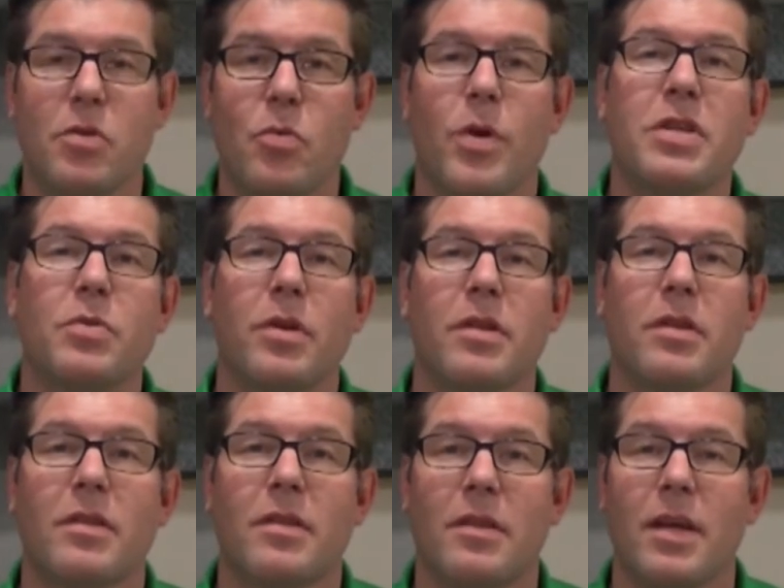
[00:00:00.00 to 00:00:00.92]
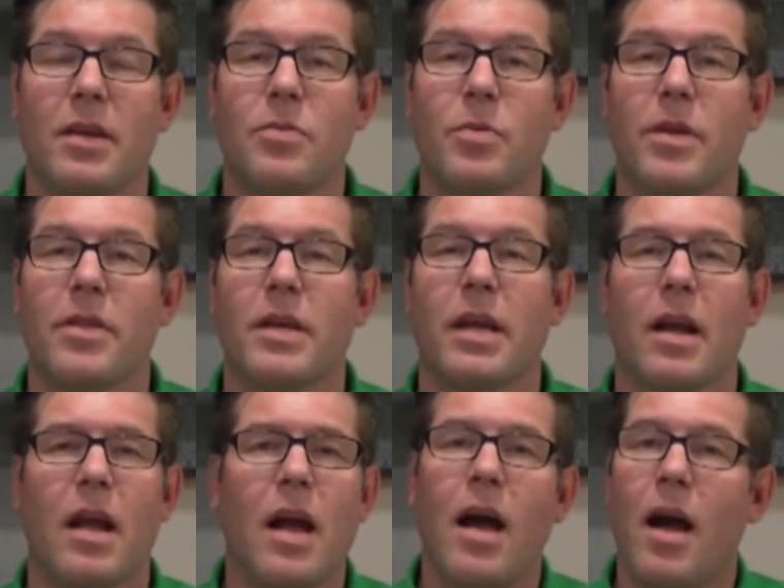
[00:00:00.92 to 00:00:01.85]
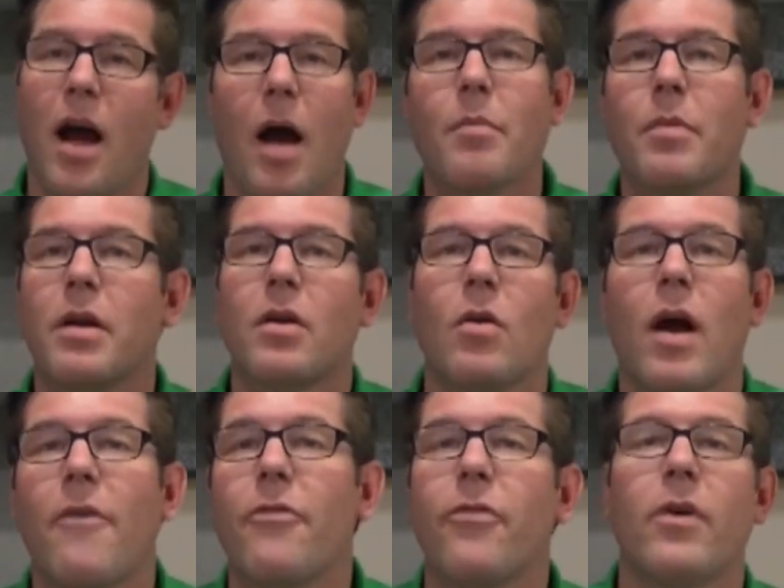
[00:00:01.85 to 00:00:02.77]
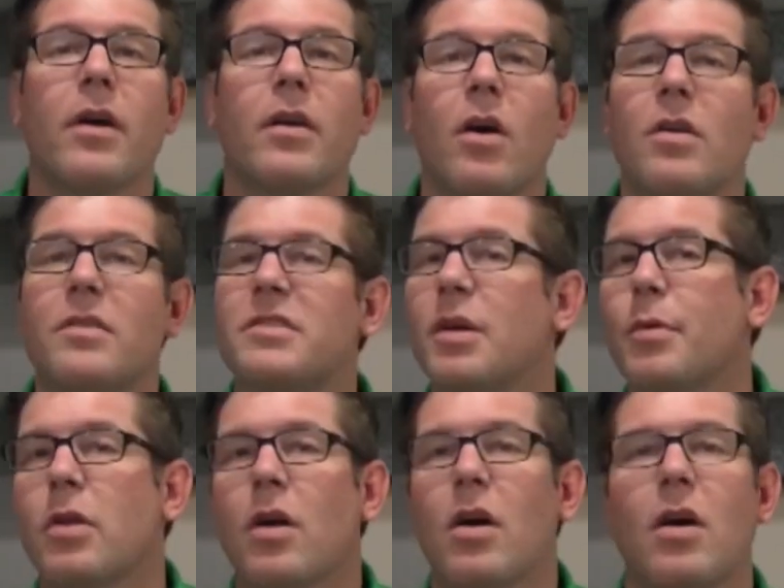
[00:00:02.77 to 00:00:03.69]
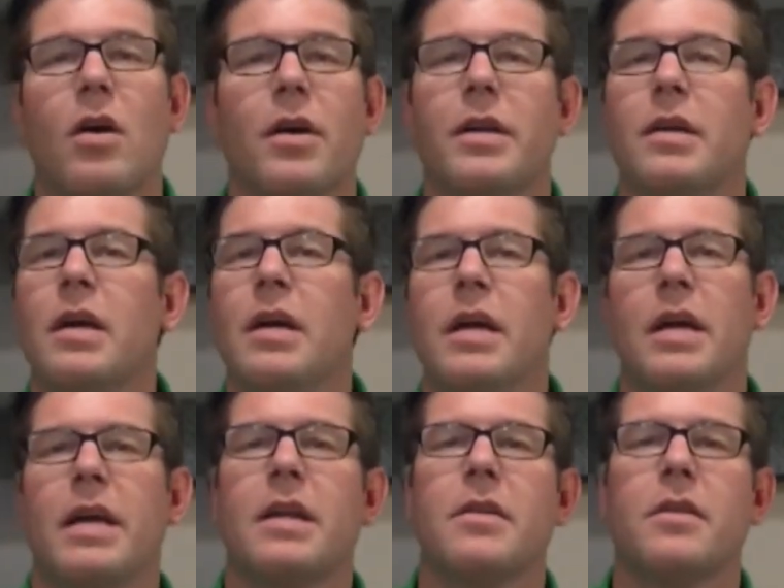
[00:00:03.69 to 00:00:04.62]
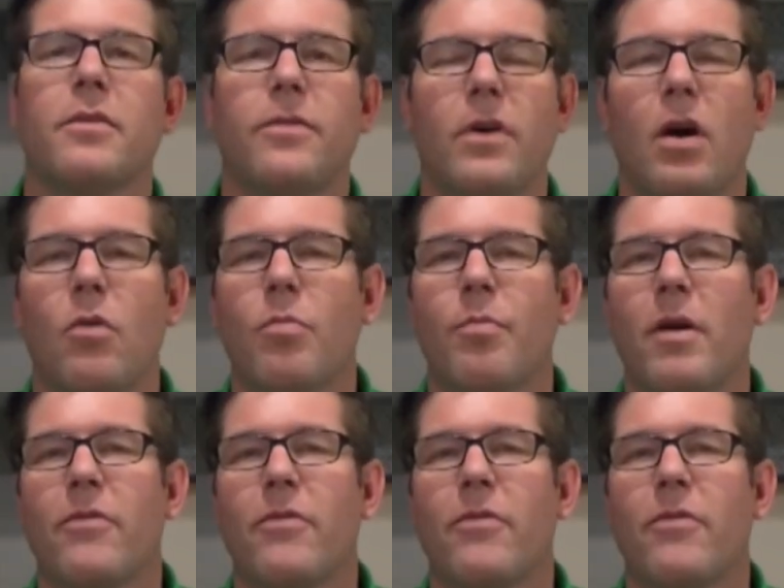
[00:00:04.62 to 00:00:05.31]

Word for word: You went to it, into it thinking, I'm going to go have fun all summer long and into the fall with my